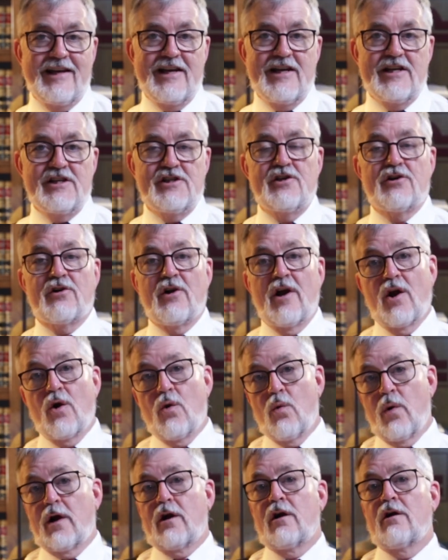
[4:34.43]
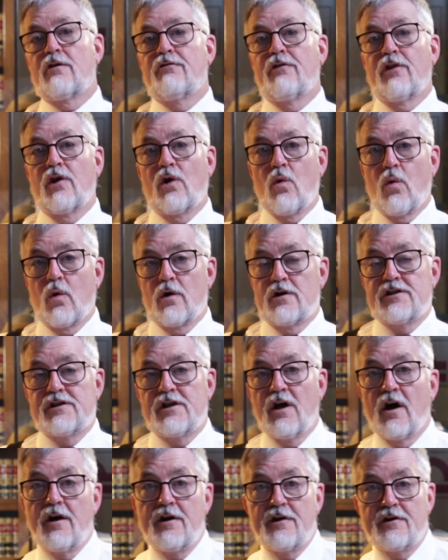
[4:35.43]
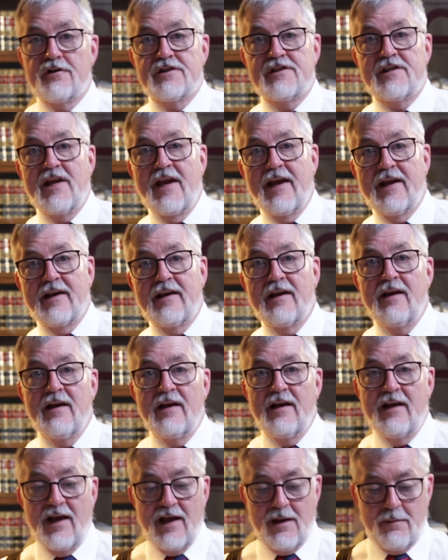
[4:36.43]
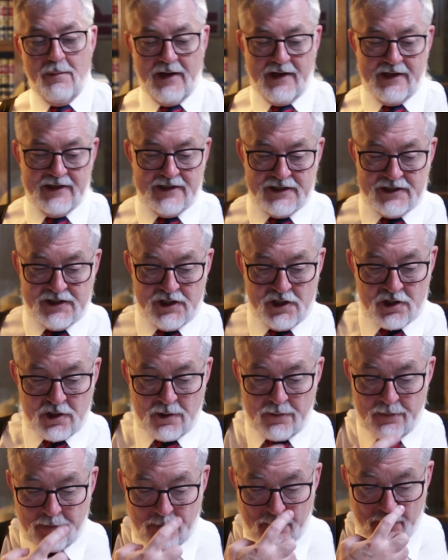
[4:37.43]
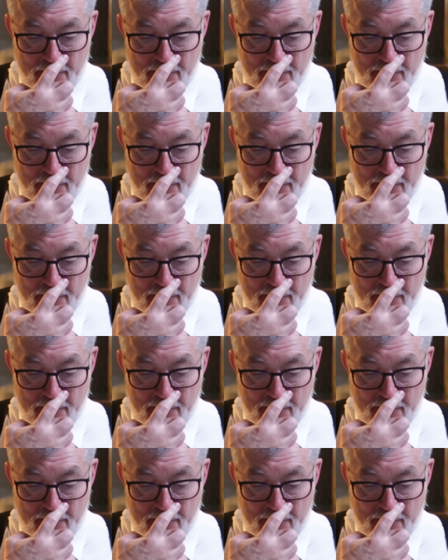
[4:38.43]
easier and quicker for the courts to understand and make a decision.